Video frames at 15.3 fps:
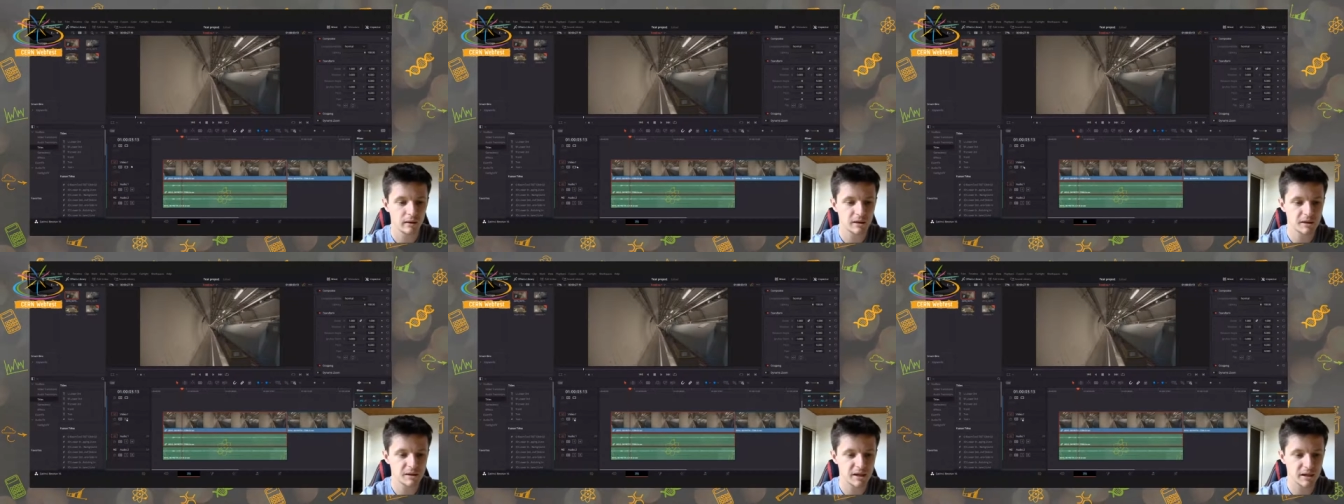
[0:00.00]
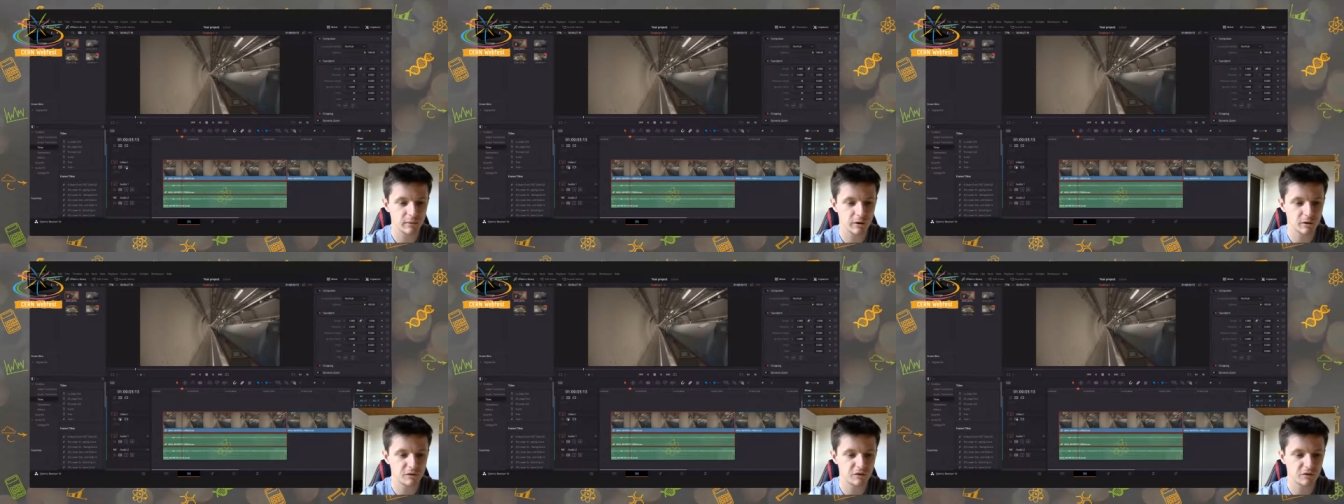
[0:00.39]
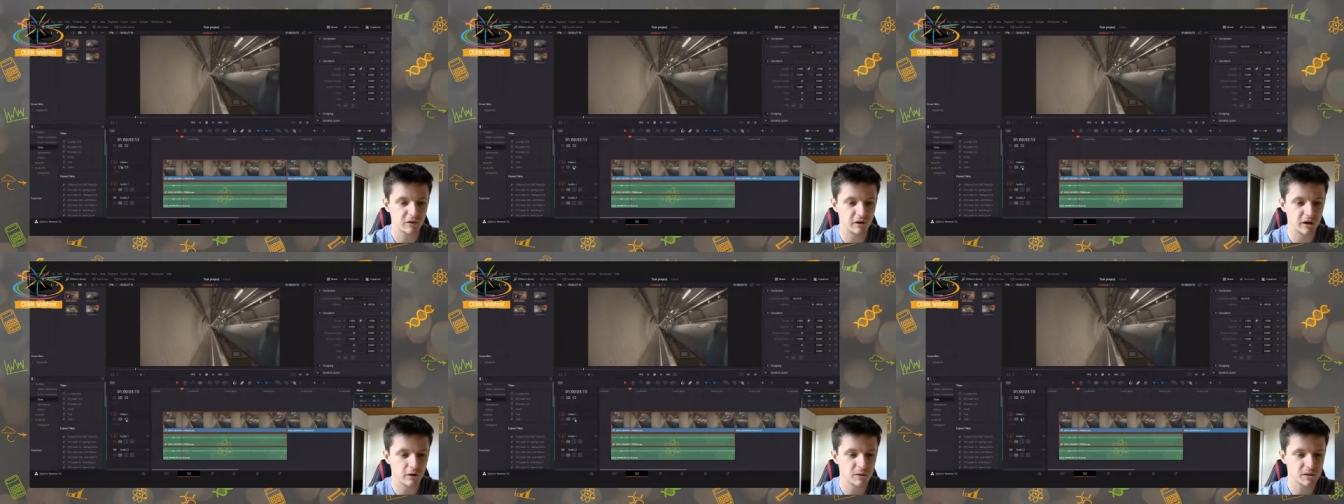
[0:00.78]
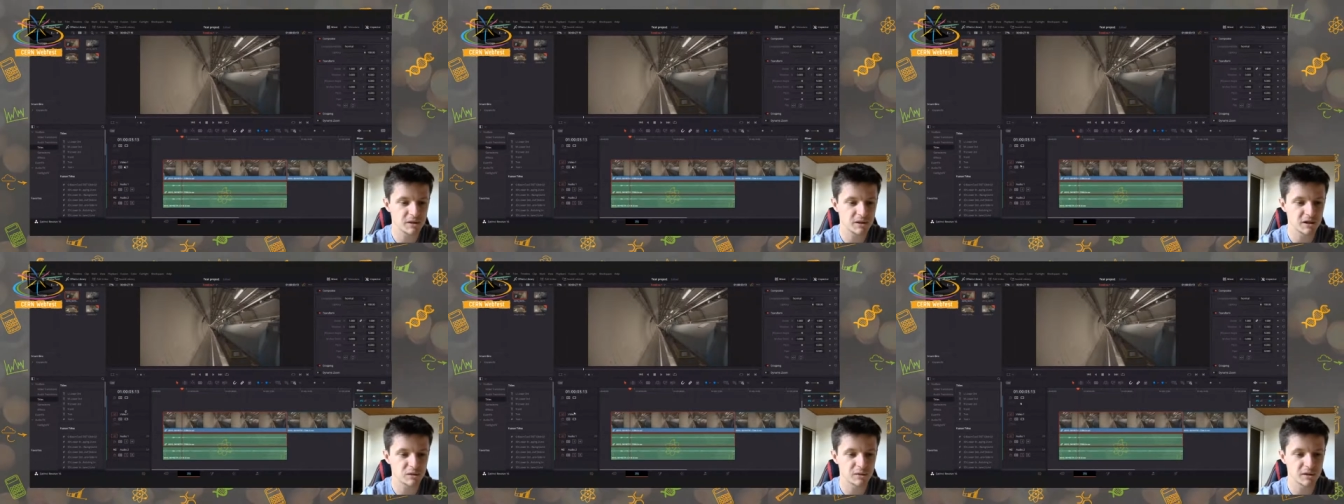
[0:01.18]
Same goes for video, it's
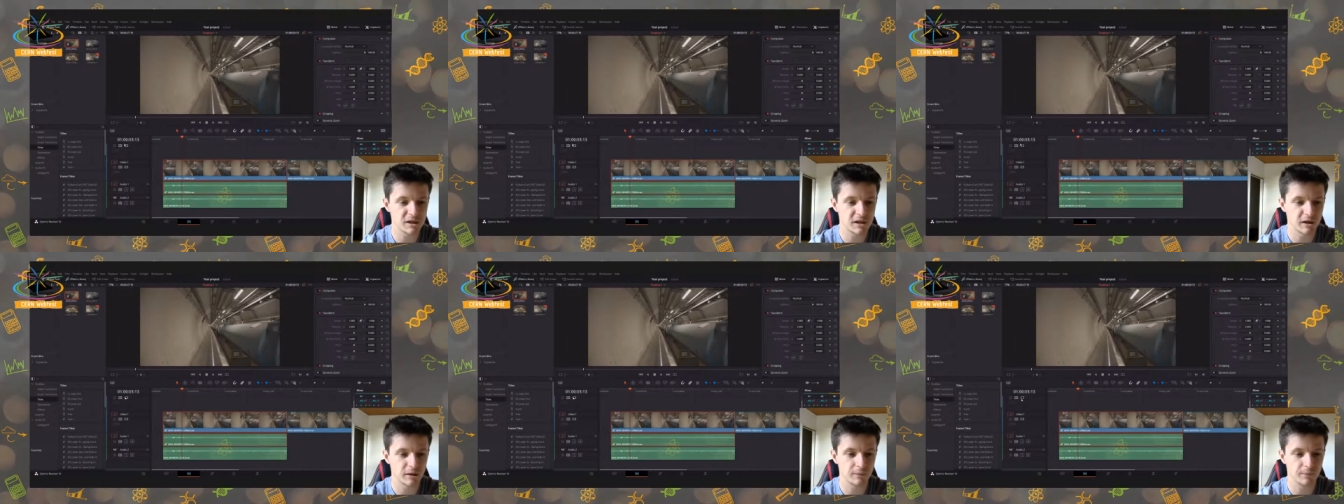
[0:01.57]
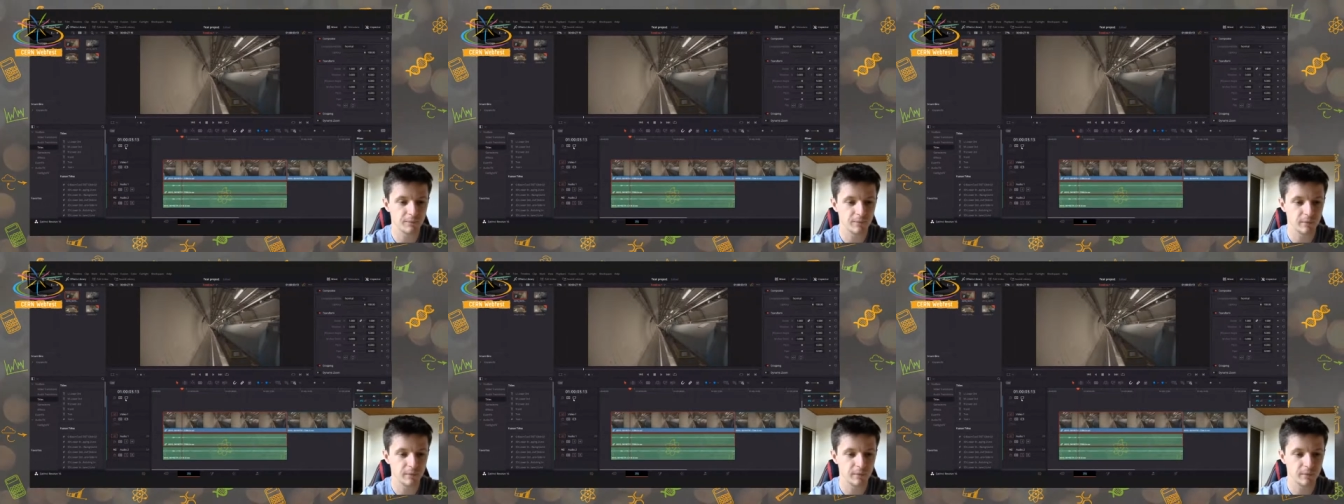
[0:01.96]
these ones here.